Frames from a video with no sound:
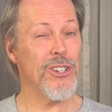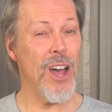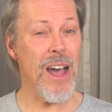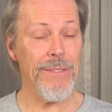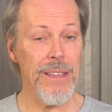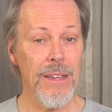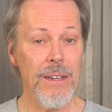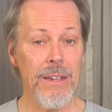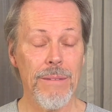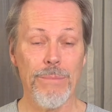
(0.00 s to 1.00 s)
toffee,
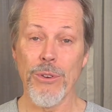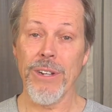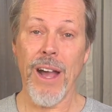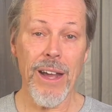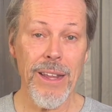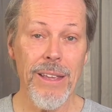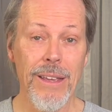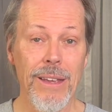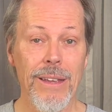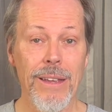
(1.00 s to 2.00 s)
burnt
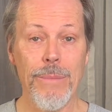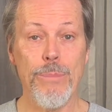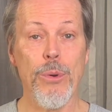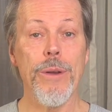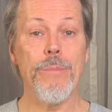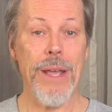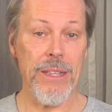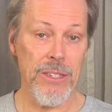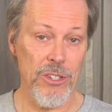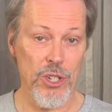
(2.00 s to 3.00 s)
honey, and burnt
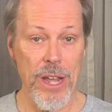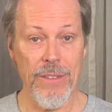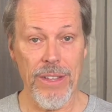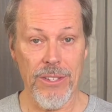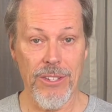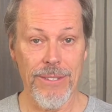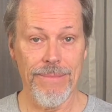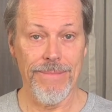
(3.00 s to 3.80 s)
pencil shavings.